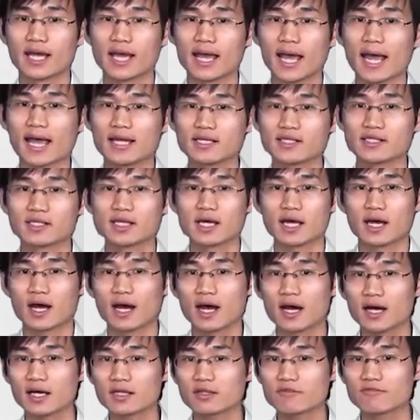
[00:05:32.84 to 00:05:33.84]
and
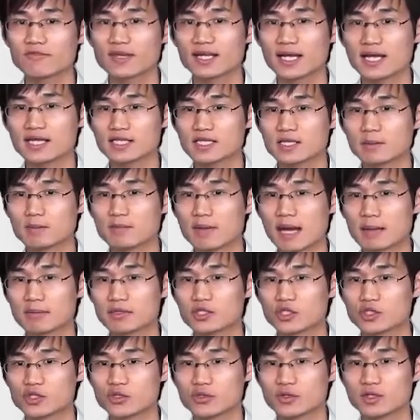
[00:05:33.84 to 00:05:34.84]
other VLANs map
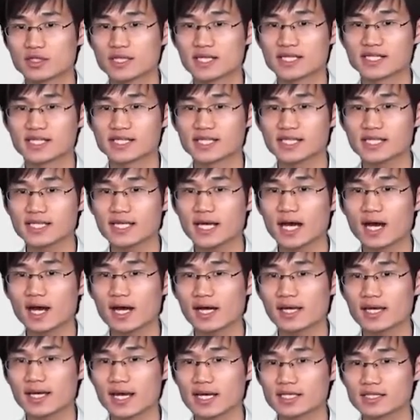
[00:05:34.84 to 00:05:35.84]
to the
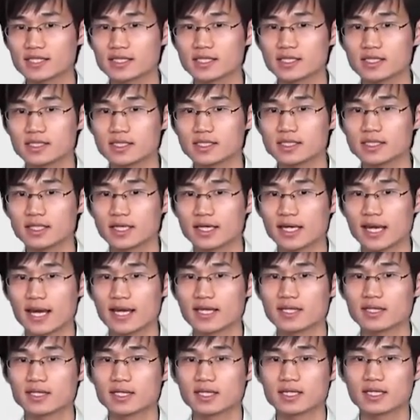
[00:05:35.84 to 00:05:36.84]
CIST
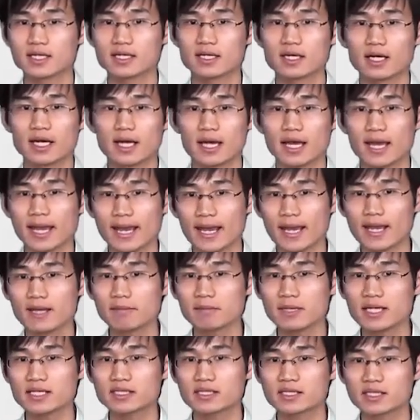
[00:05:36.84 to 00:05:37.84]
in the
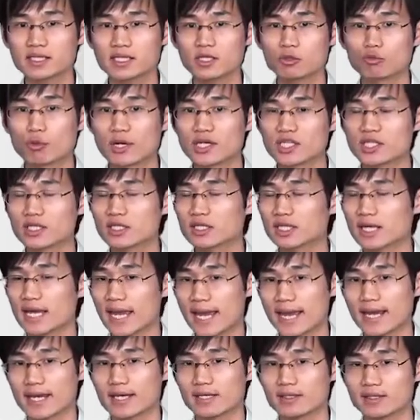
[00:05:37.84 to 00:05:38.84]
MST region
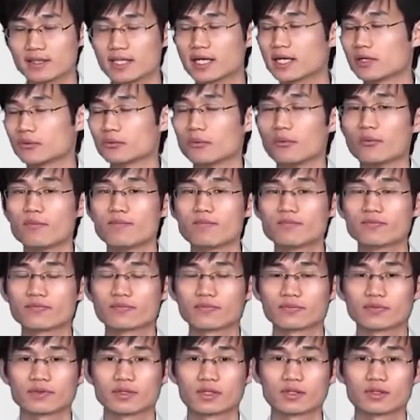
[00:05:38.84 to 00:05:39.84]
A0.
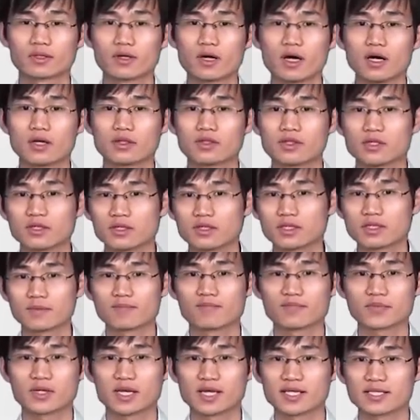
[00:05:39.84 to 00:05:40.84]
Third,
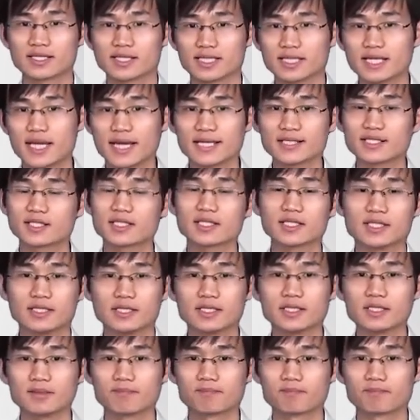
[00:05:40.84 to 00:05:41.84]

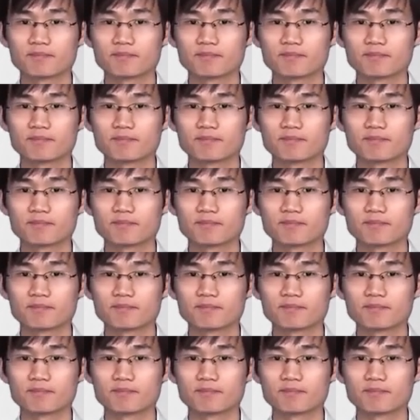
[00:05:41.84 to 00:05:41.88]
CST.